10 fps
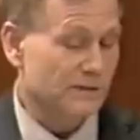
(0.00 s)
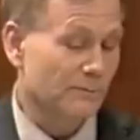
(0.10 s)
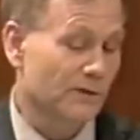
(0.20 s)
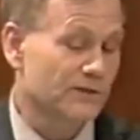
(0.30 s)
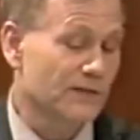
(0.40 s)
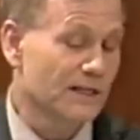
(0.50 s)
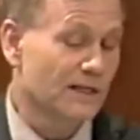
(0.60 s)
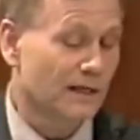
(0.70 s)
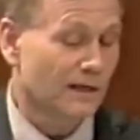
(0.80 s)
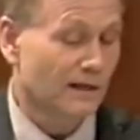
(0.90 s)
someone is
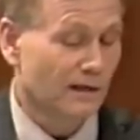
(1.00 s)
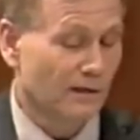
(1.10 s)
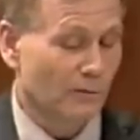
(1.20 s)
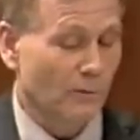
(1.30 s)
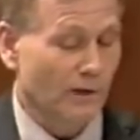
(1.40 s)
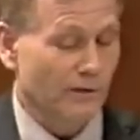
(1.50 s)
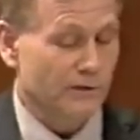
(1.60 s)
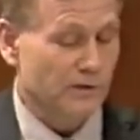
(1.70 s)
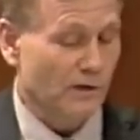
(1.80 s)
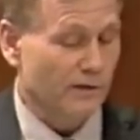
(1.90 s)
eating while
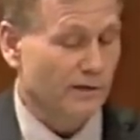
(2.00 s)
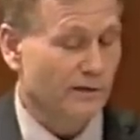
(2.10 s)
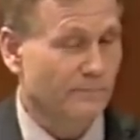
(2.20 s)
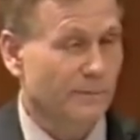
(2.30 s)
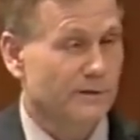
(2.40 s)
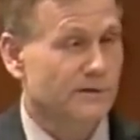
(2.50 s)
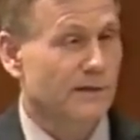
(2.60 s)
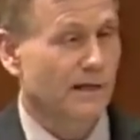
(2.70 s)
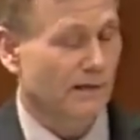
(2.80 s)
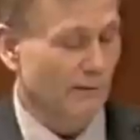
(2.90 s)
they're talking,
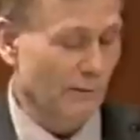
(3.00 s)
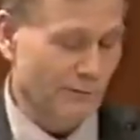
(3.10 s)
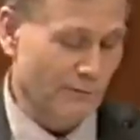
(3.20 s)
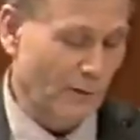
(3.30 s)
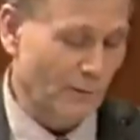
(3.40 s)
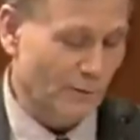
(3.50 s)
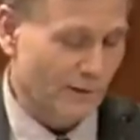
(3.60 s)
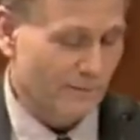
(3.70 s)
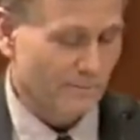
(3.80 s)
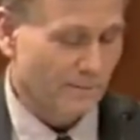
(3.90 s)
say, over the phone,
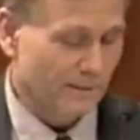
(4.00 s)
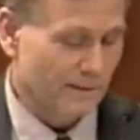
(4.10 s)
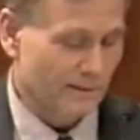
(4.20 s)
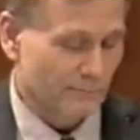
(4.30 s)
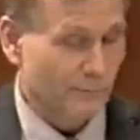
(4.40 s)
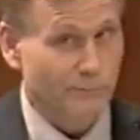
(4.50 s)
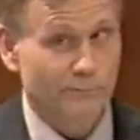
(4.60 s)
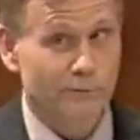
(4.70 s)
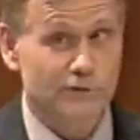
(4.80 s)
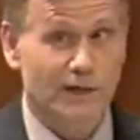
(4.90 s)

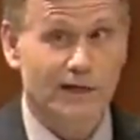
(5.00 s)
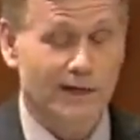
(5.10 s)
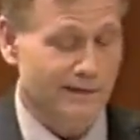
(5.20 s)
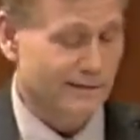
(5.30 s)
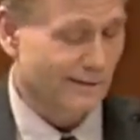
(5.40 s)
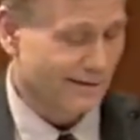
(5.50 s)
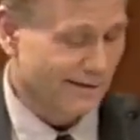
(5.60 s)
which I hate.